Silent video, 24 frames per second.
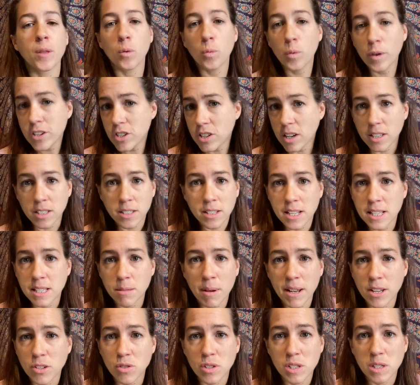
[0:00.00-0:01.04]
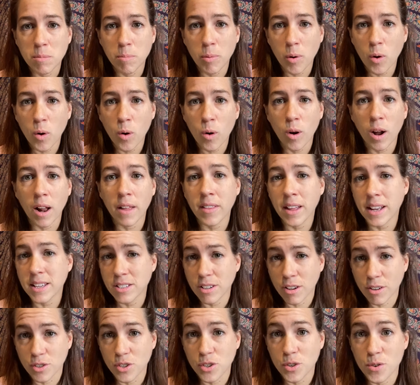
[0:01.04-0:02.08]
We just need some extra support, and
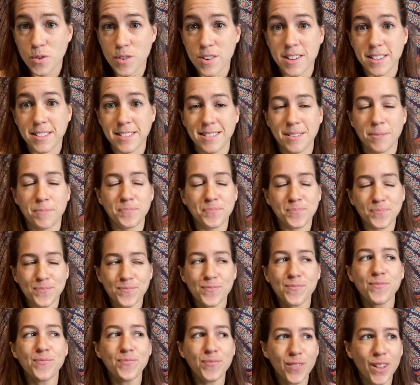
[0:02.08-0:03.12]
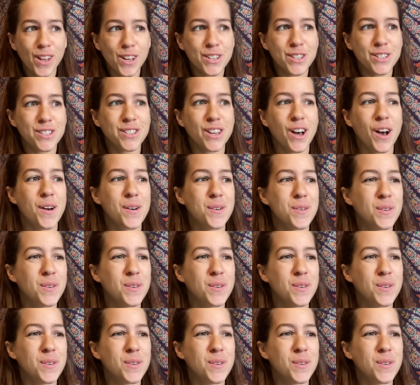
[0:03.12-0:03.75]
that's our choice. So